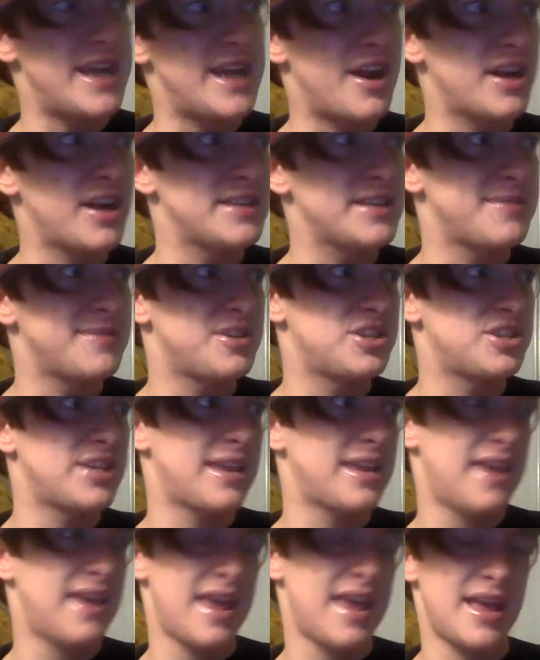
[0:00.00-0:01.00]
Eric as much as
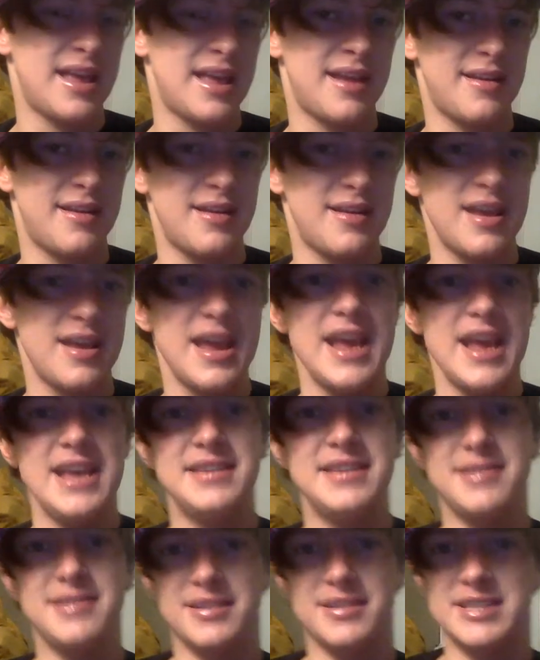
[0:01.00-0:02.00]
I can.
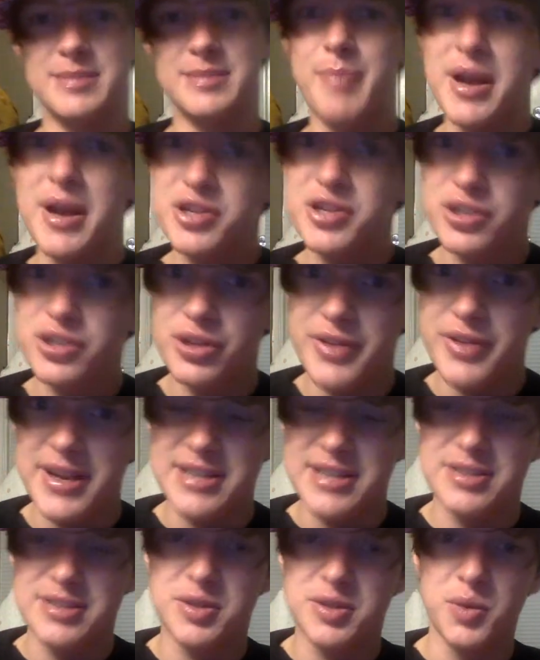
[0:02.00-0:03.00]
He's got a special that
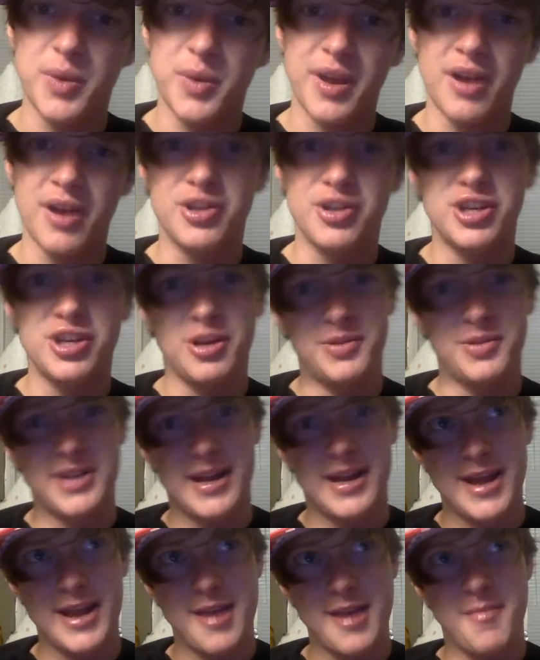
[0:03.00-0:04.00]
he's doing on
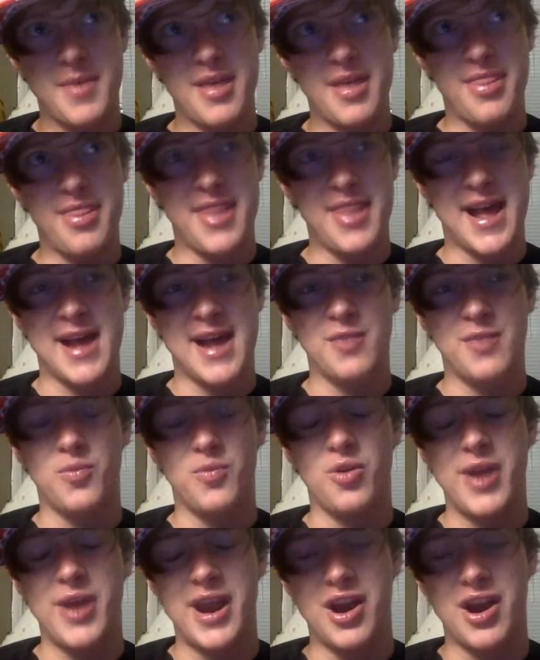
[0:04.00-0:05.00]
Showtime that
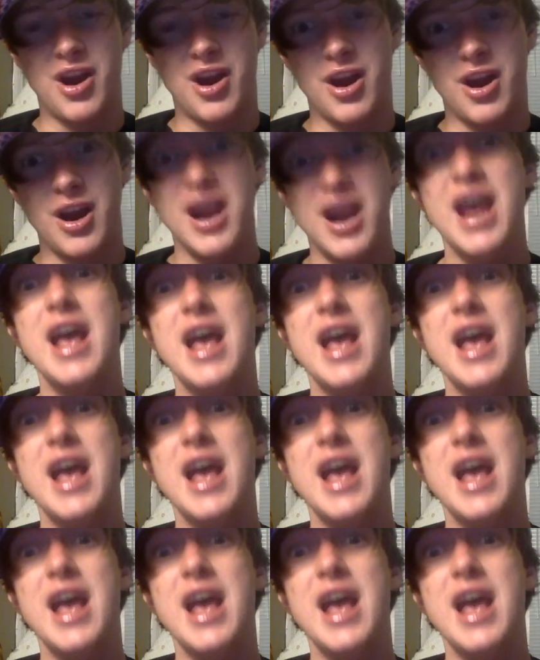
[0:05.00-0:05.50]
will air